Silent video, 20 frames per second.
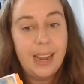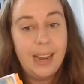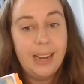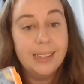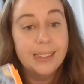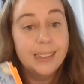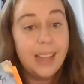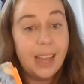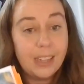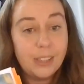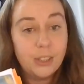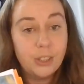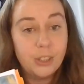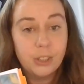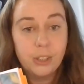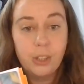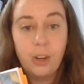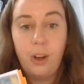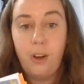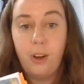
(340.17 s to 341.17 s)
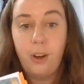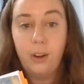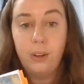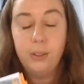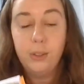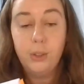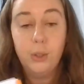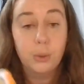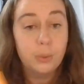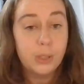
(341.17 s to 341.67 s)
a lecture
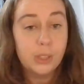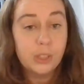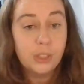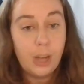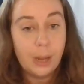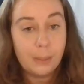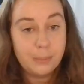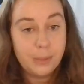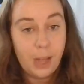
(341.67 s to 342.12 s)
on your workshop